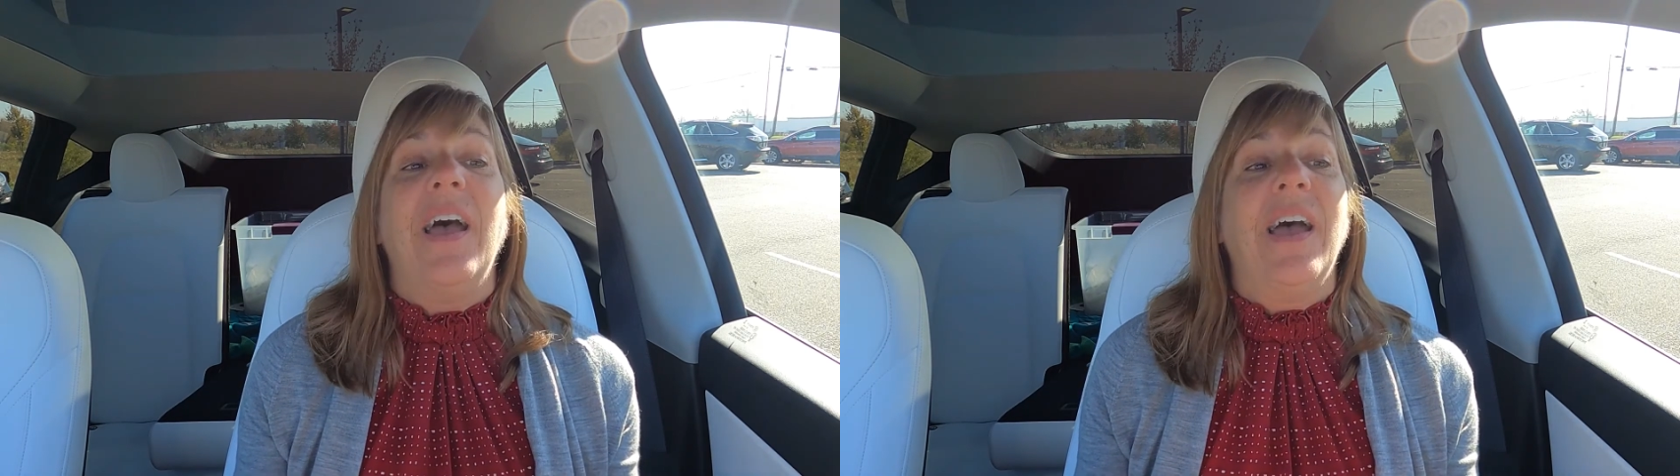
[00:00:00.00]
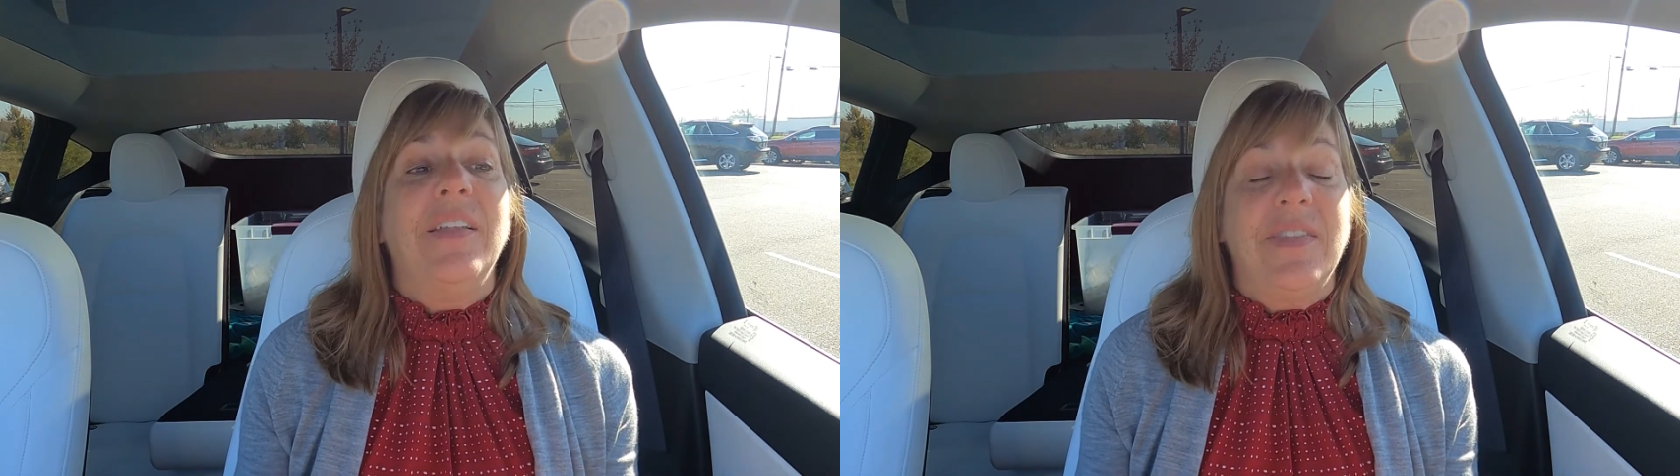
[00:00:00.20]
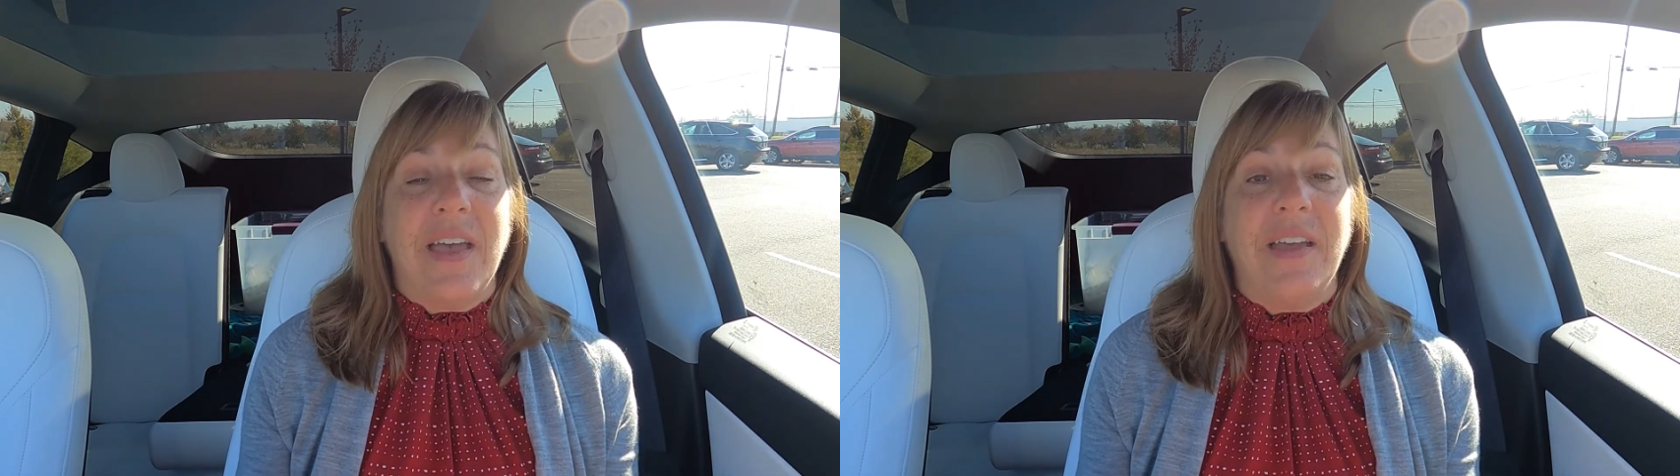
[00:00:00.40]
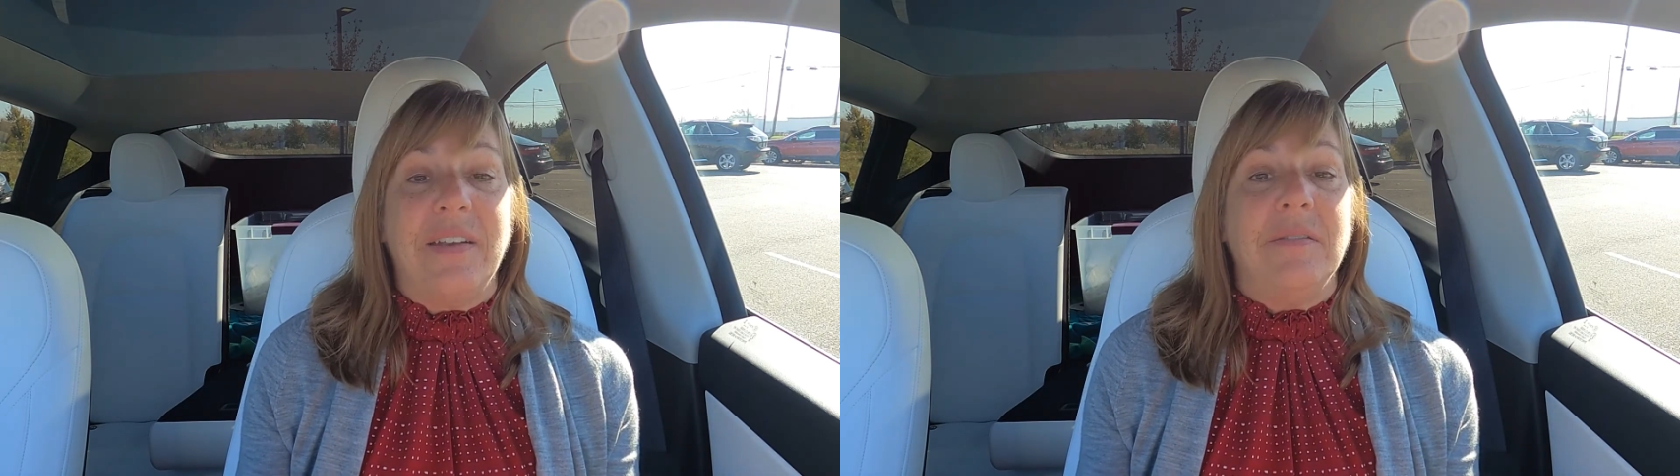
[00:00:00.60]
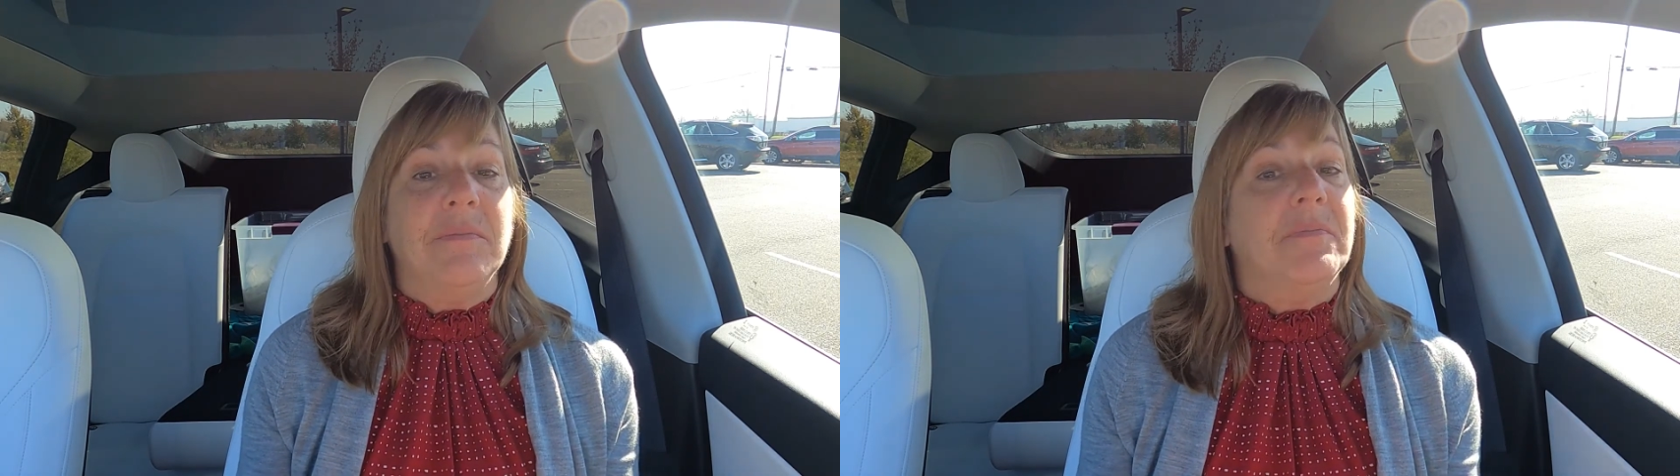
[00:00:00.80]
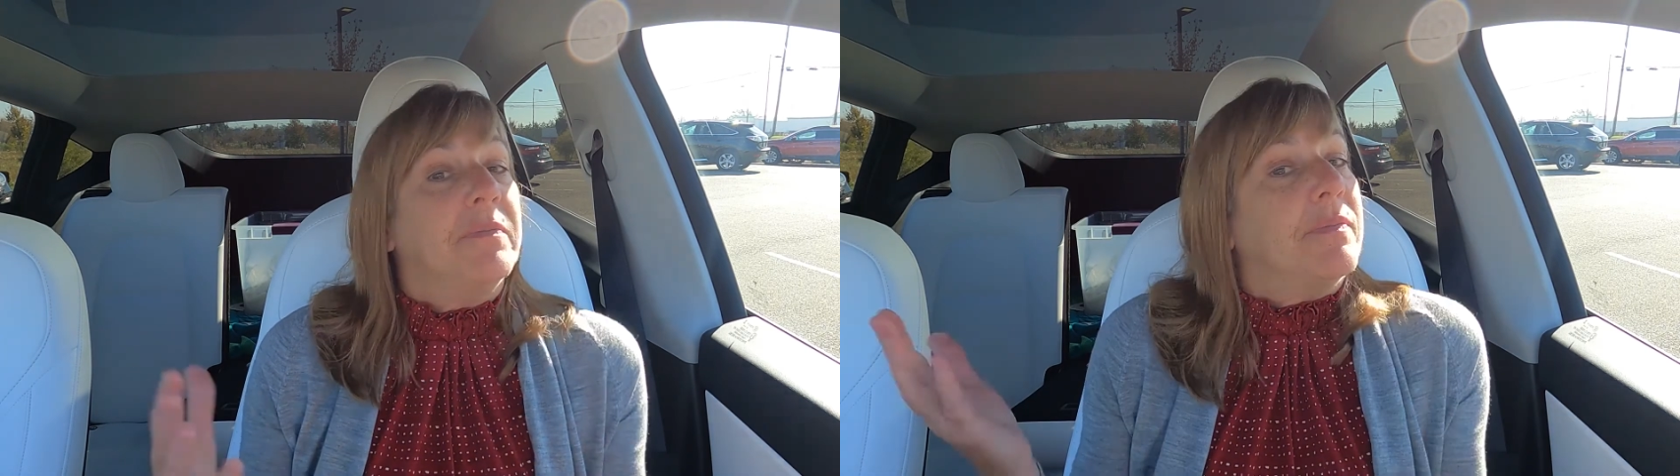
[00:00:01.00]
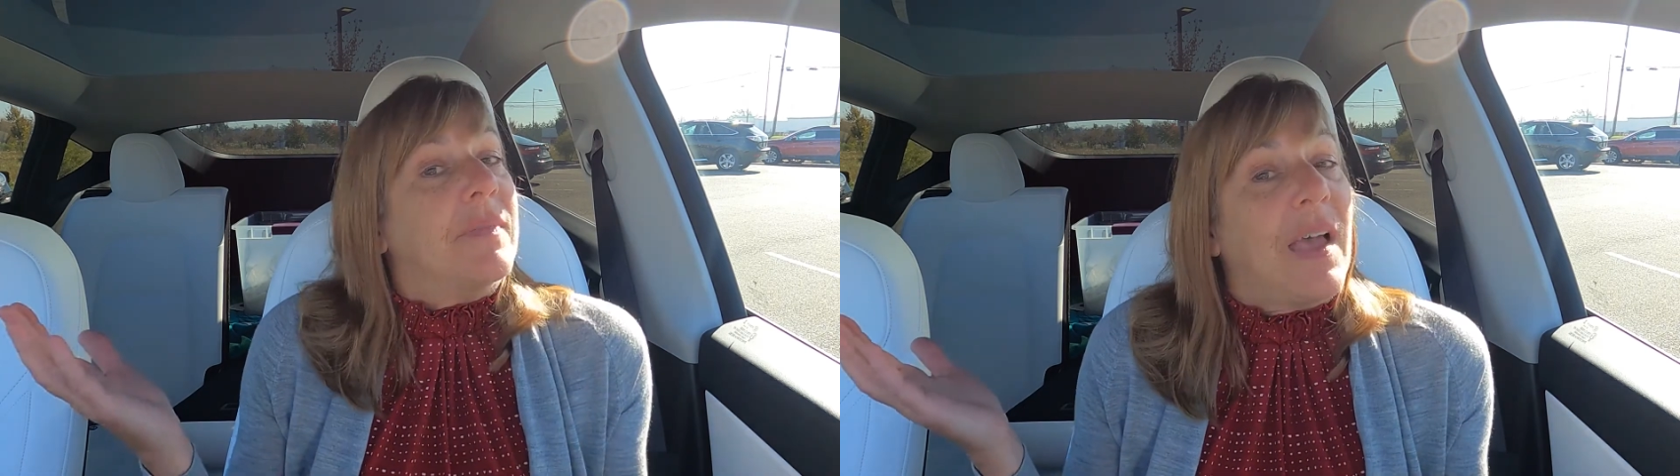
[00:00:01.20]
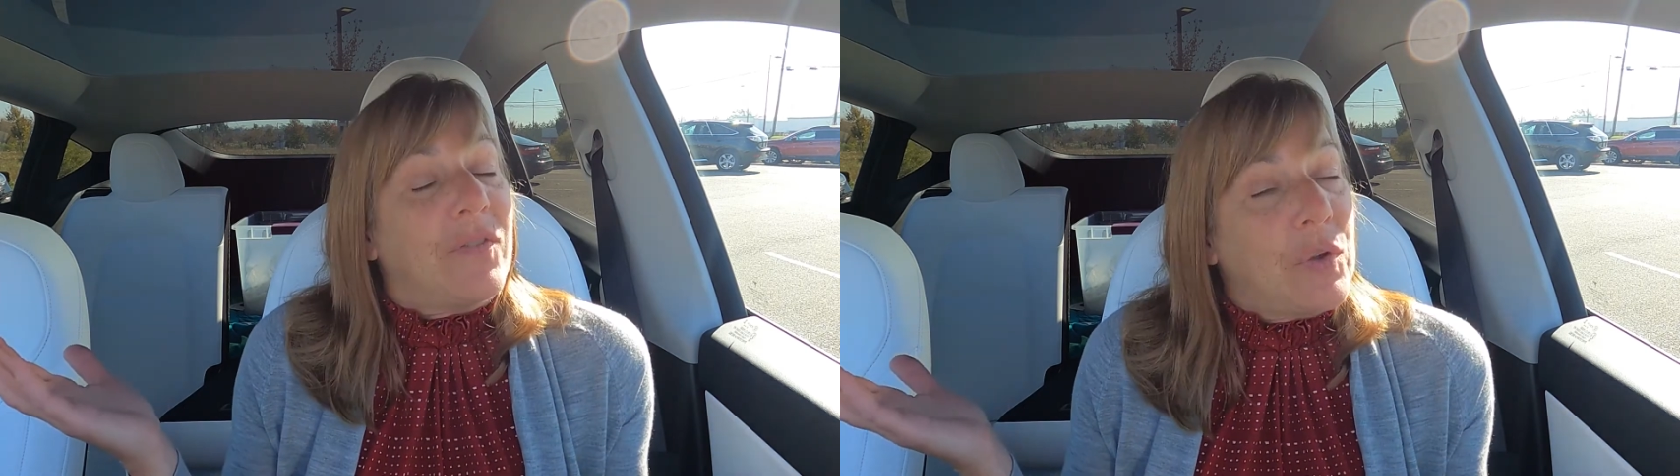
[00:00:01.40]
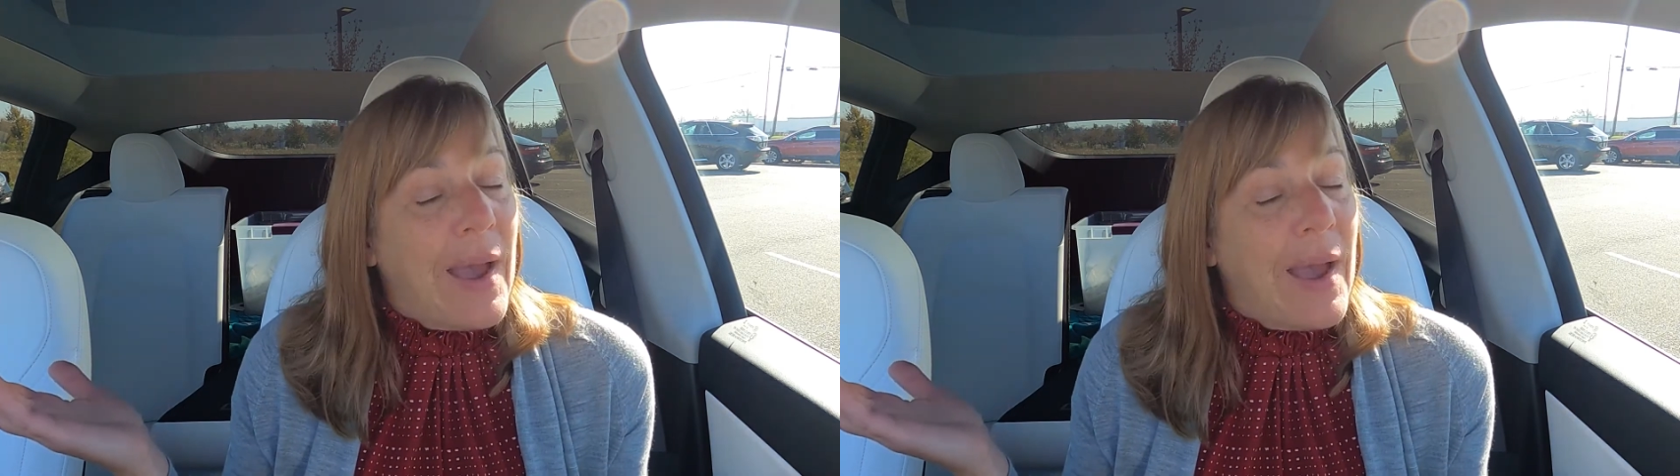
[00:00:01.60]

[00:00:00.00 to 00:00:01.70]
And then, have you